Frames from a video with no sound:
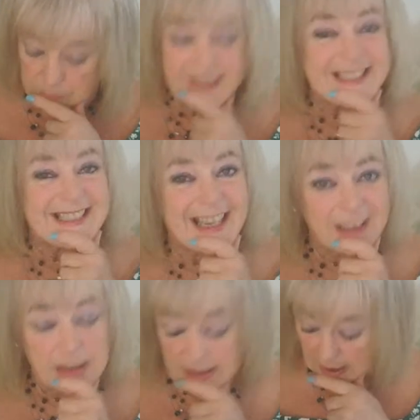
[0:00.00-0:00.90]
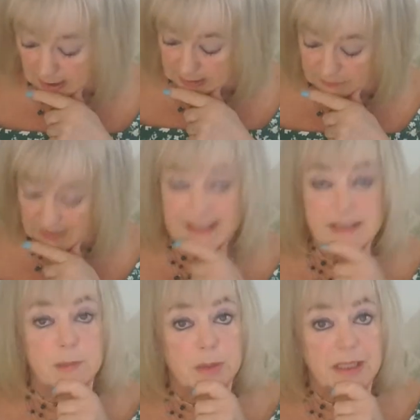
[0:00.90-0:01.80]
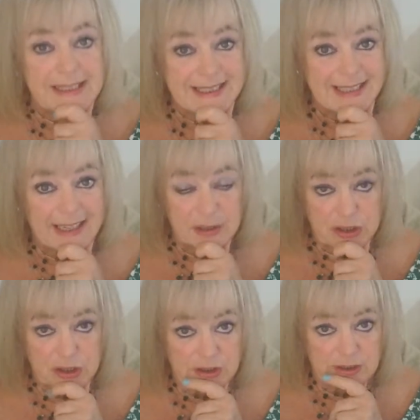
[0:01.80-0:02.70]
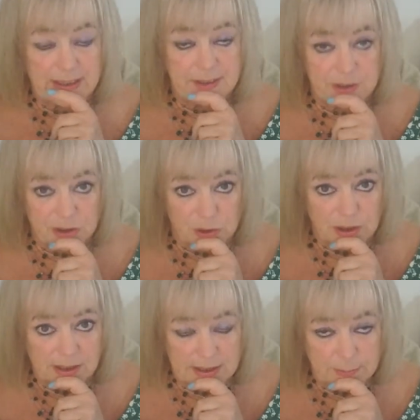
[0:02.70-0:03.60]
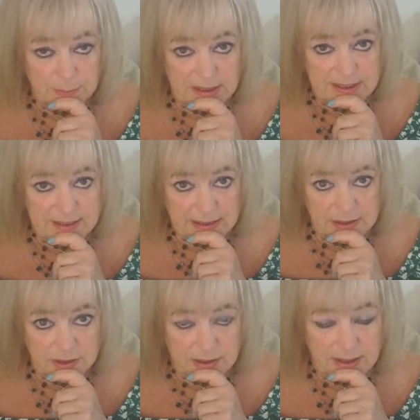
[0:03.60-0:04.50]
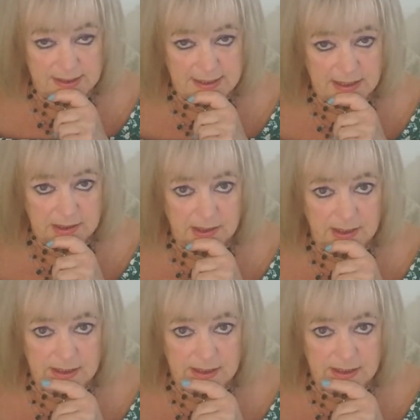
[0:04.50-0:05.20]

a second knife in the police station, in the toilet in the police station. They said that he